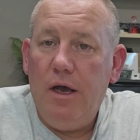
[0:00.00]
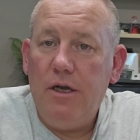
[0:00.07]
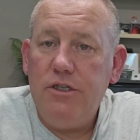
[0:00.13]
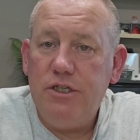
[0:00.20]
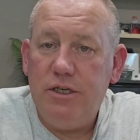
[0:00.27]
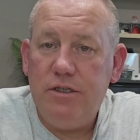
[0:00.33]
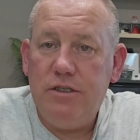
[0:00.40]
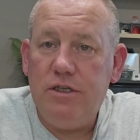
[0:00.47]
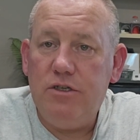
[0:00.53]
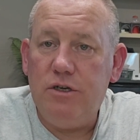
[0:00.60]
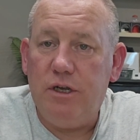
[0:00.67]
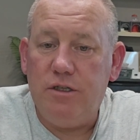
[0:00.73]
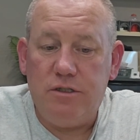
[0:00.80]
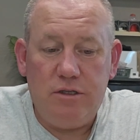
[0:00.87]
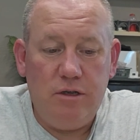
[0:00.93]
Chesty
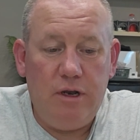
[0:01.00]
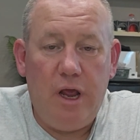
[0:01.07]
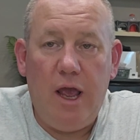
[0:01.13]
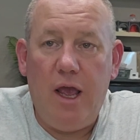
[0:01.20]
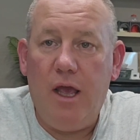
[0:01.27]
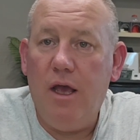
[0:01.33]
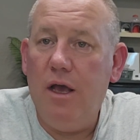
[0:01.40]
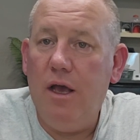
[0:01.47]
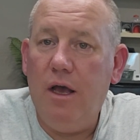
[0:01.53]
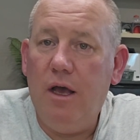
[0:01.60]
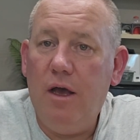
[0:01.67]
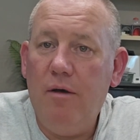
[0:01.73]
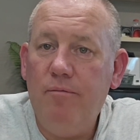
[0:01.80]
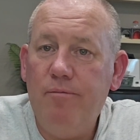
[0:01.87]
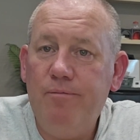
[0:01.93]
Trains. Today,
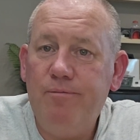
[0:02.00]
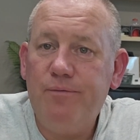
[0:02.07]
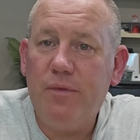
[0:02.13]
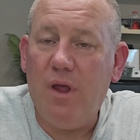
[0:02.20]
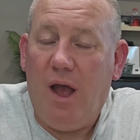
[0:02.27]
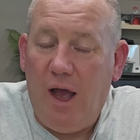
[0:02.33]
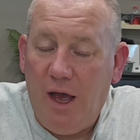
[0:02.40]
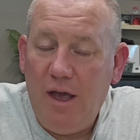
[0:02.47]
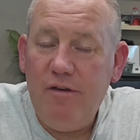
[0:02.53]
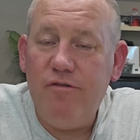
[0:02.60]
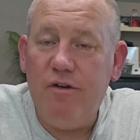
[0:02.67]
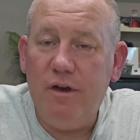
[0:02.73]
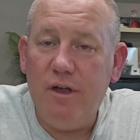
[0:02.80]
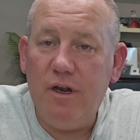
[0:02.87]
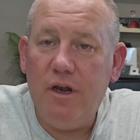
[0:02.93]
I
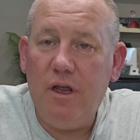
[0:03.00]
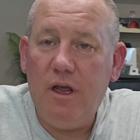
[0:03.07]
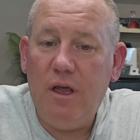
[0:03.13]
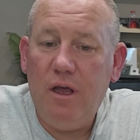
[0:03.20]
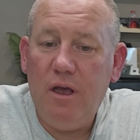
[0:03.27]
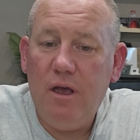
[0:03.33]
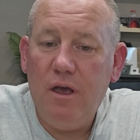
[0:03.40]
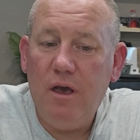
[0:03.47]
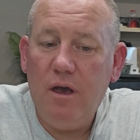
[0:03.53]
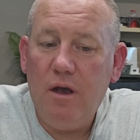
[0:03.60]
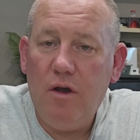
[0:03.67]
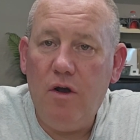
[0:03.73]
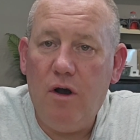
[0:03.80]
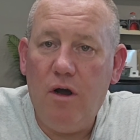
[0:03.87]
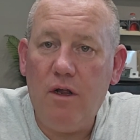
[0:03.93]
finally
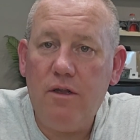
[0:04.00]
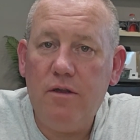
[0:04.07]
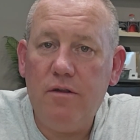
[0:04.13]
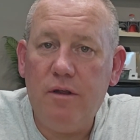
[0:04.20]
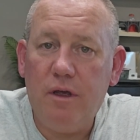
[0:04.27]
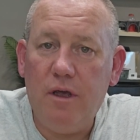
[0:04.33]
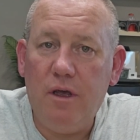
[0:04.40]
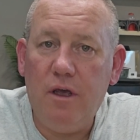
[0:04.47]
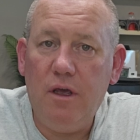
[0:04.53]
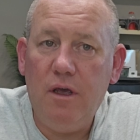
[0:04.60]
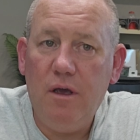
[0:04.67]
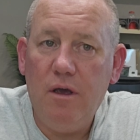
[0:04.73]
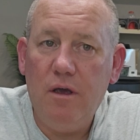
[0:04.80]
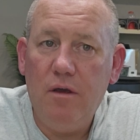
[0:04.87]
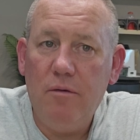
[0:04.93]
got the
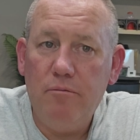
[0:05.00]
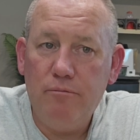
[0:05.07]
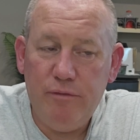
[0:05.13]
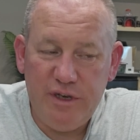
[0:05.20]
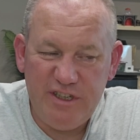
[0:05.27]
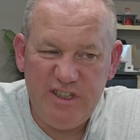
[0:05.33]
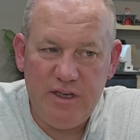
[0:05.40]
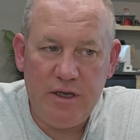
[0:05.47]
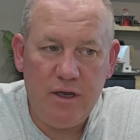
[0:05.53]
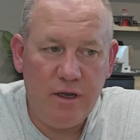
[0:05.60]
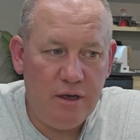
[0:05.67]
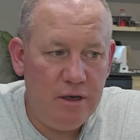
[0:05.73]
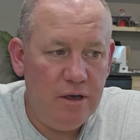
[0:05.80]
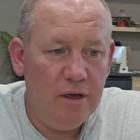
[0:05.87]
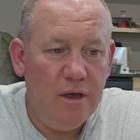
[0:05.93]

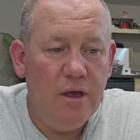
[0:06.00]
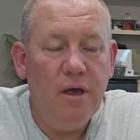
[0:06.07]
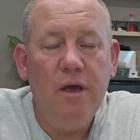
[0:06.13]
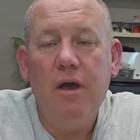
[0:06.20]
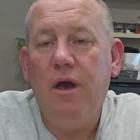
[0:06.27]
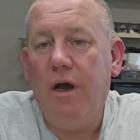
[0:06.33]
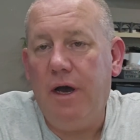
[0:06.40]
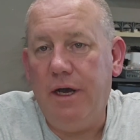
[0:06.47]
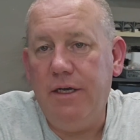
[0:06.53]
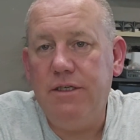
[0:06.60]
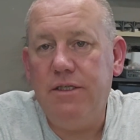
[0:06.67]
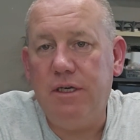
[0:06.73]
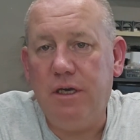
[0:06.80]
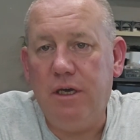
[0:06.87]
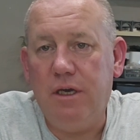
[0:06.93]
missing
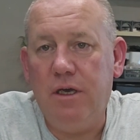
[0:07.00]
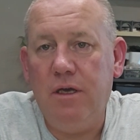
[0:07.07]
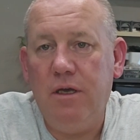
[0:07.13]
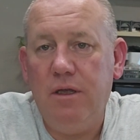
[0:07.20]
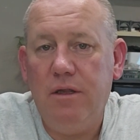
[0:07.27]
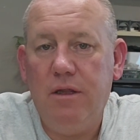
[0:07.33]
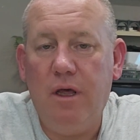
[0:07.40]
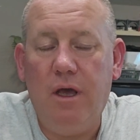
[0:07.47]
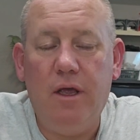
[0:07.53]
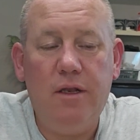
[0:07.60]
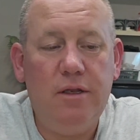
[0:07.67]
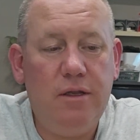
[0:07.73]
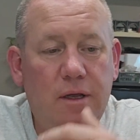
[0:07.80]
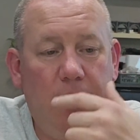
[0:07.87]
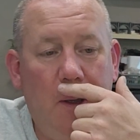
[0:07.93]
ICE
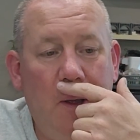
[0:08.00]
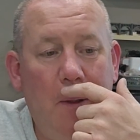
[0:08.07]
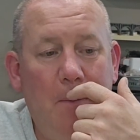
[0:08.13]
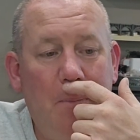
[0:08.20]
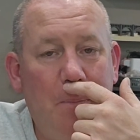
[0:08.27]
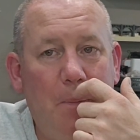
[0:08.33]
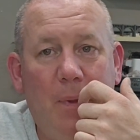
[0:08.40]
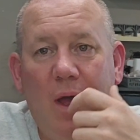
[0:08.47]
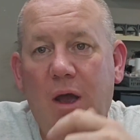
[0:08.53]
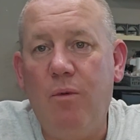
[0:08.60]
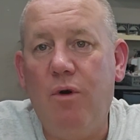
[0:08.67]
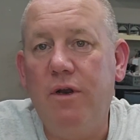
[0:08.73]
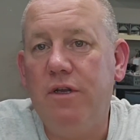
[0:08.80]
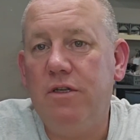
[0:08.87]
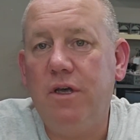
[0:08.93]
that I
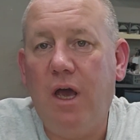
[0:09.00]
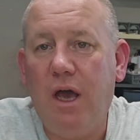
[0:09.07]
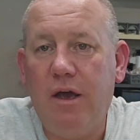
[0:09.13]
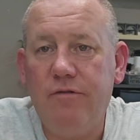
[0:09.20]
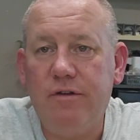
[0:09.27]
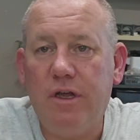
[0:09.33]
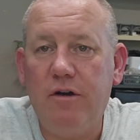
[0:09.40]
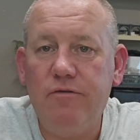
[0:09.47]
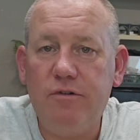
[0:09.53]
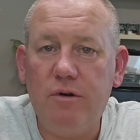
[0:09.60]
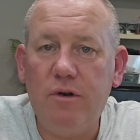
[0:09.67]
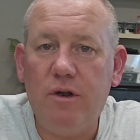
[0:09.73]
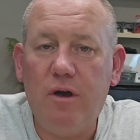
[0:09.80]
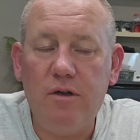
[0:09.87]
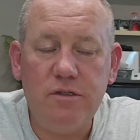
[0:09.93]
wanted to have now for
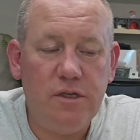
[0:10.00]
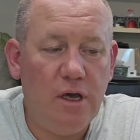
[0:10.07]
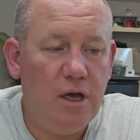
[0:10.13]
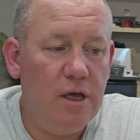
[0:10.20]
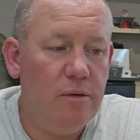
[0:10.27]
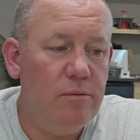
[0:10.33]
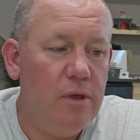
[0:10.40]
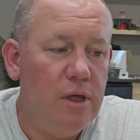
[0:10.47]
a long time.